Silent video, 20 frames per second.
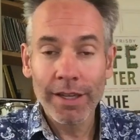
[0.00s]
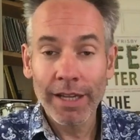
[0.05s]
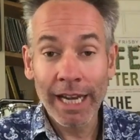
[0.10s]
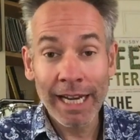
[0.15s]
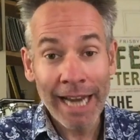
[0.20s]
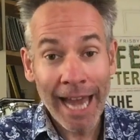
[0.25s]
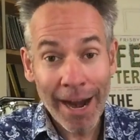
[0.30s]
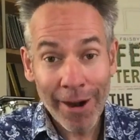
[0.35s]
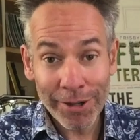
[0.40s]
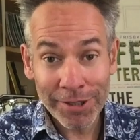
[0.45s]

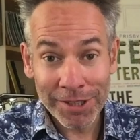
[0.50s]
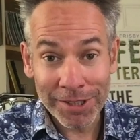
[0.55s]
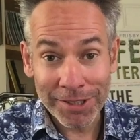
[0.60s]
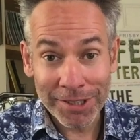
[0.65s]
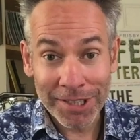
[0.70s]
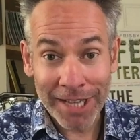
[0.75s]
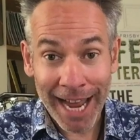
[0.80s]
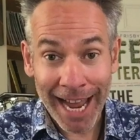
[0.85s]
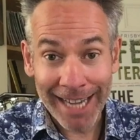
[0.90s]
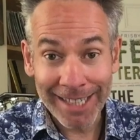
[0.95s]

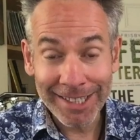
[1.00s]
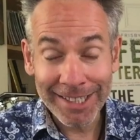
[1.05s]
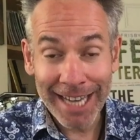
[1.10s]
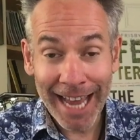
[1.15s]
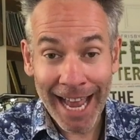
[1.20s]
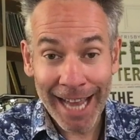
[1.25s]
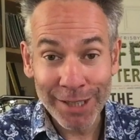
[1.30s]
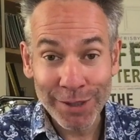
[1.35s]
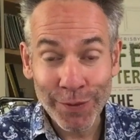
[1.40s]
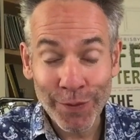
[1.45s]
Inheritance tax
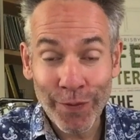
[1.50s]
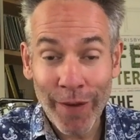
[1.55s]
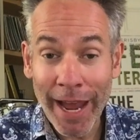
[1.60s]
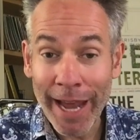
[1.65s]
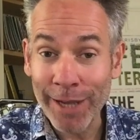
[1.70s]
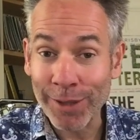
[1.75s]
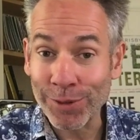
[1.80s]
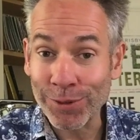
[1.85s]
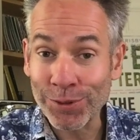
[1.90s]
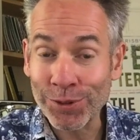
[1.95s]
has
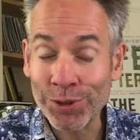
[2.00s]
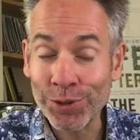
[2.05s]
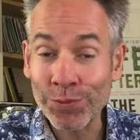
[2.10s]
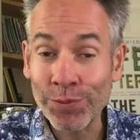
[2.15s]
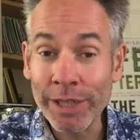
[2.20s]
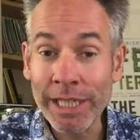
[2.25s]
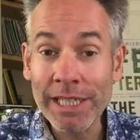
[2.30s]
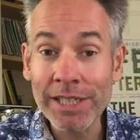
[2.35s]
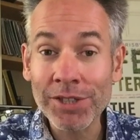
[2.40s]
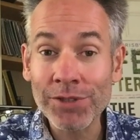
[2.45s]
failed to
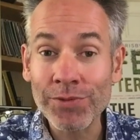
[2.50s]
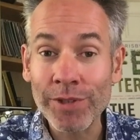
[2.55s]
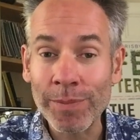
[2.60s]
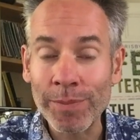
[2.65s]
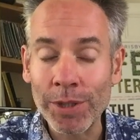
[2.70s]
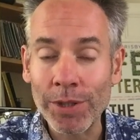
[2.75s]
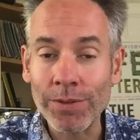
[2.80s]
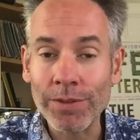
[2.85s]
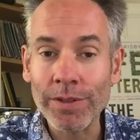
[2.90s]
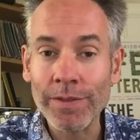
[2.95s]

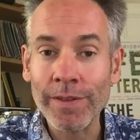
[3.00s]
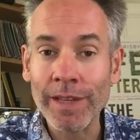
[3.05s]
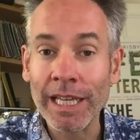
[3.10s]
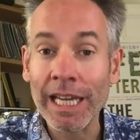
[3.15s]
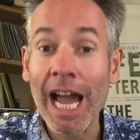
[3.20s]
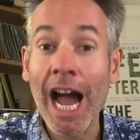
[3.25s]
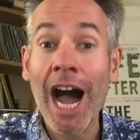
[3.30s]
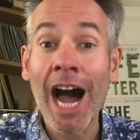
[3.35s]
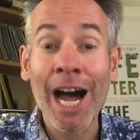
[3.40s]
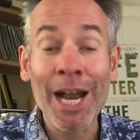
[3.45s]
redistribute
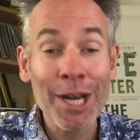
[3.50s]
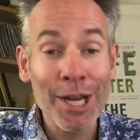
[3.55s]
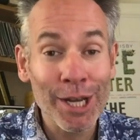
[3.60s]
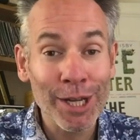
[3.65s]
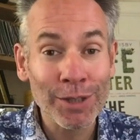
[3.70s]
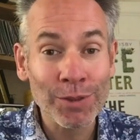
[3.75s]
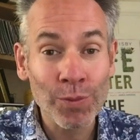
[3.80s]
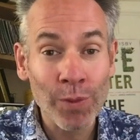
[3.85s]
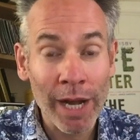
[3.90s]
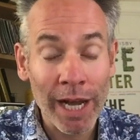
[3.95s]
the
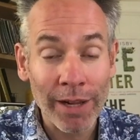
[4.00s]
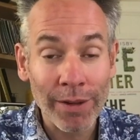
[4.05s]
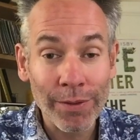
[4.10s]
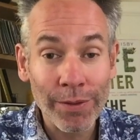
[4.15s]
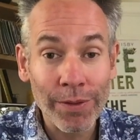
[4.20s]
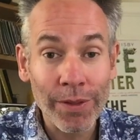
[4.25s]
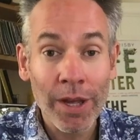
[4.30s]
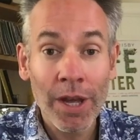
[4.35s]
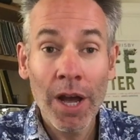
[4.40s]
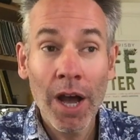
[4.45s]
unearned
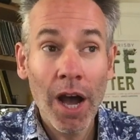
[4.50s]
wealth